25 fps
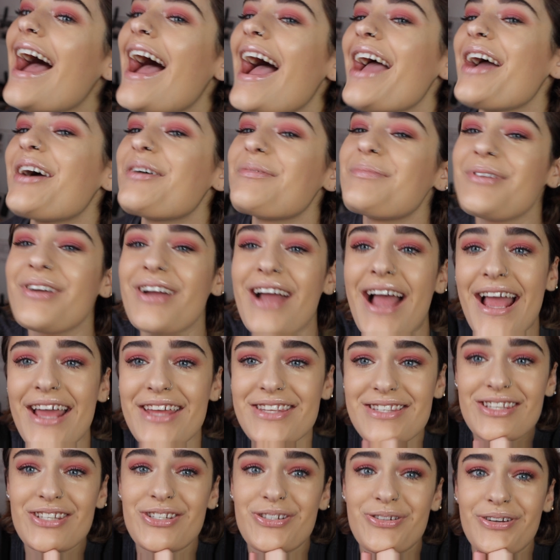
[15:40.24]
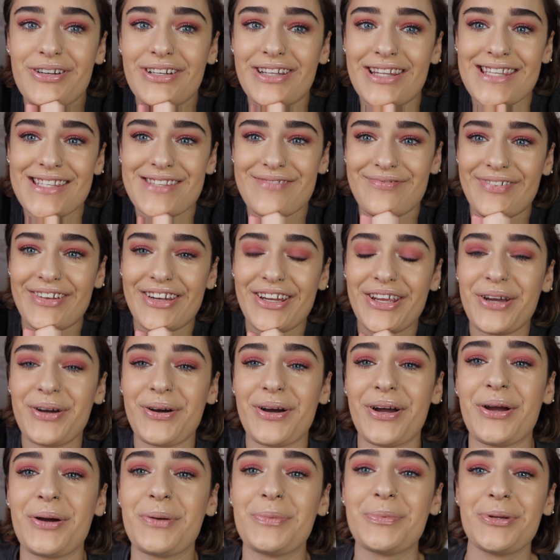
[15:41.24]
I hope you guys enjoyed this
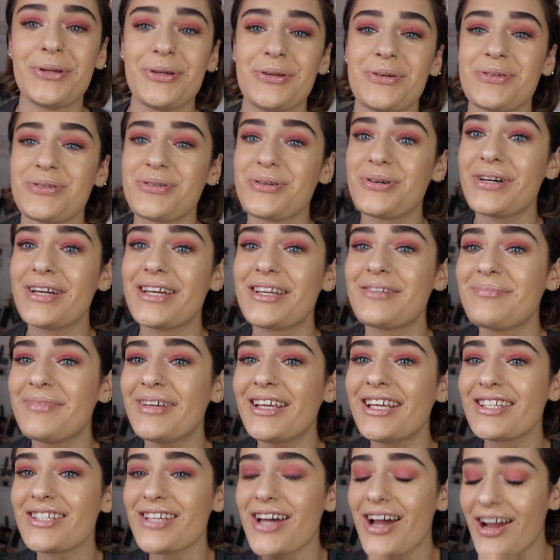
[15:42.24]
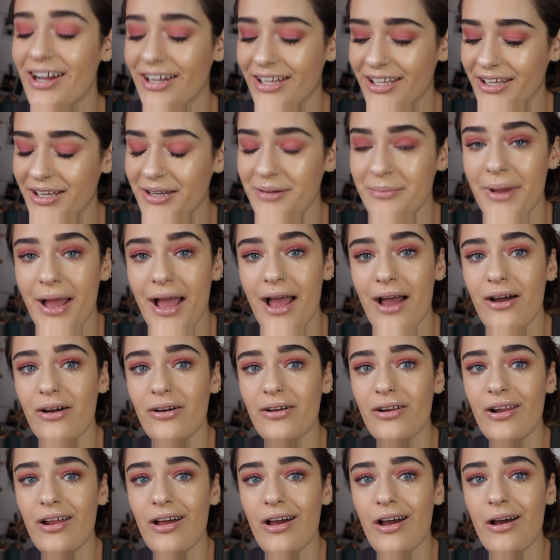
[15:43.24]
video. I hope you enjoyed me talking
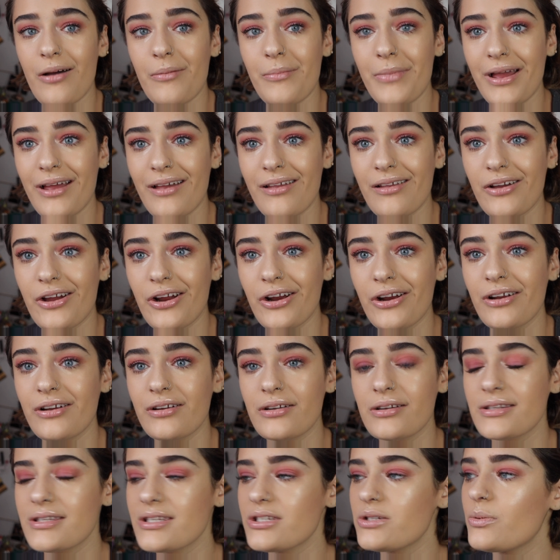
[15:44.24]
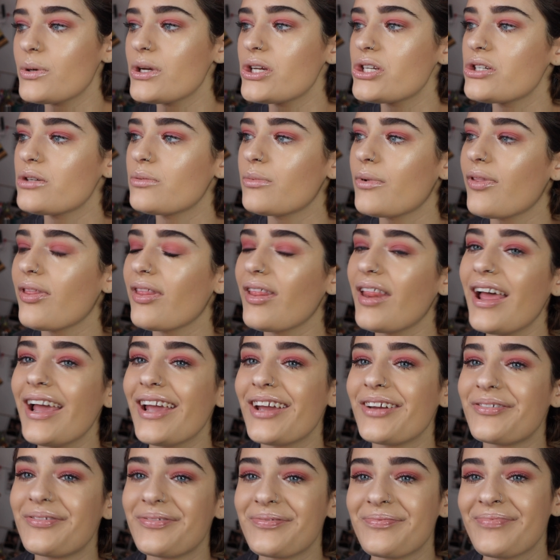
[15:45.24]
about my current situation with
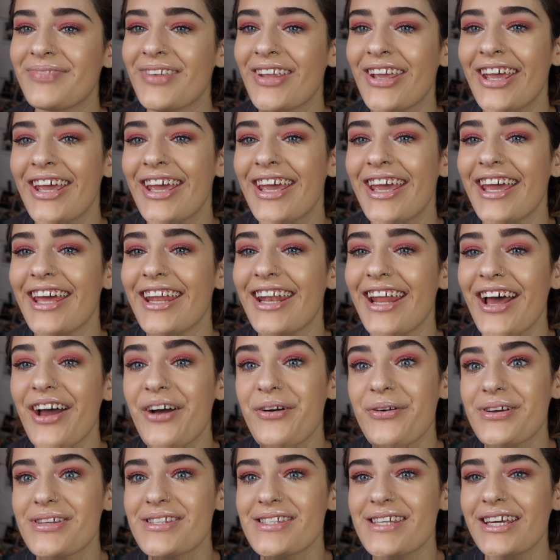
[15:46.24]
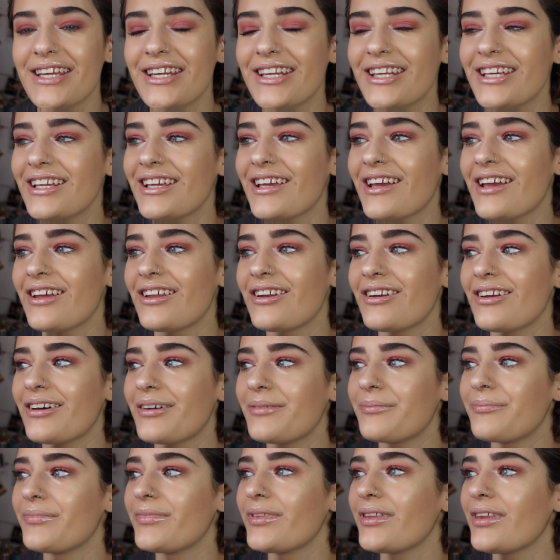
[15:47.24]
life and how exciting
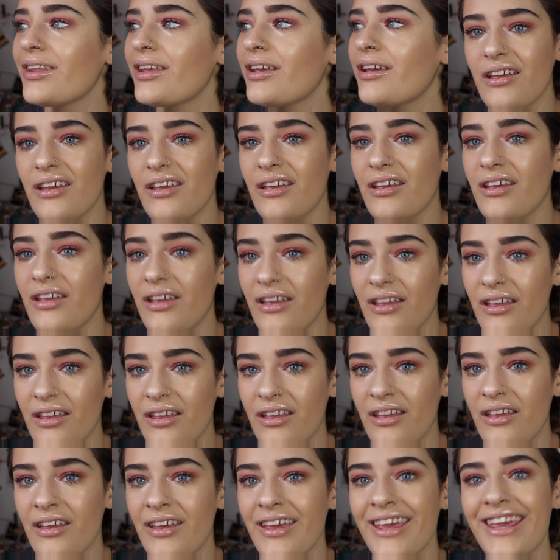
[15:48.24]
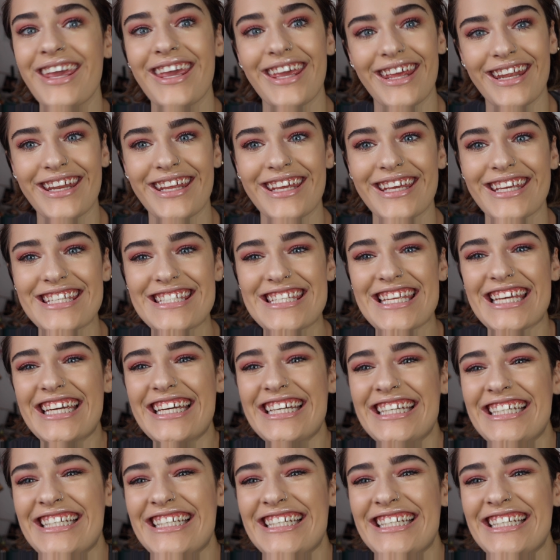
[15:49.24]
and it is.